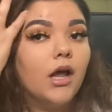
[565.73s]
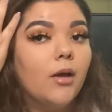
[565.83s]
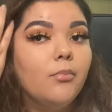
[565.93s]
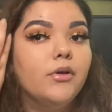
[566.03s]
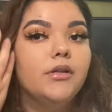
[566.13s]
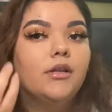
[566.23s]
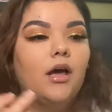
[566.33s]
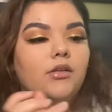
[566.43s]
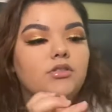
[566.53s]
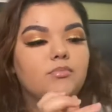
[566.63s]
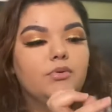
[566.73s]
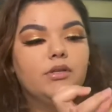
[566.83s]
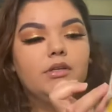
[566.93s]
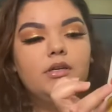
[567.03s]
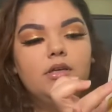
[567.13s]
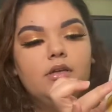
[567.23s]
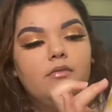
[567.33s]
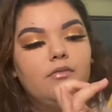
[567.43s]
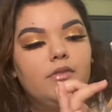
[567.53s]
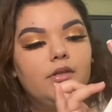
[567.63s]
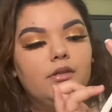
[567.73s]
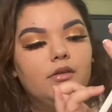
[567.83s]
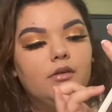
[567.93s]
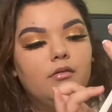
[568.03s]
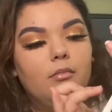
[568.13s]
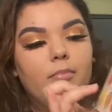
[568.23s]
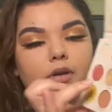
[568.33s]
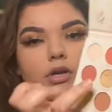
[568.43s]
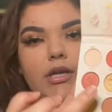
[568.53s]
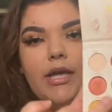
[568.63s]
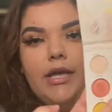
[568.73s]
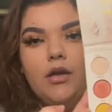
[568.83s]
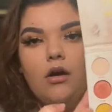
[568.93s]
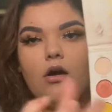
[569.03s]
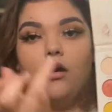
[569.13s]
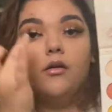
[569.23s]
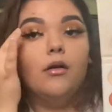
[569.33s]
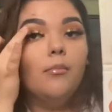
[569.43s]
I just put the butter cake on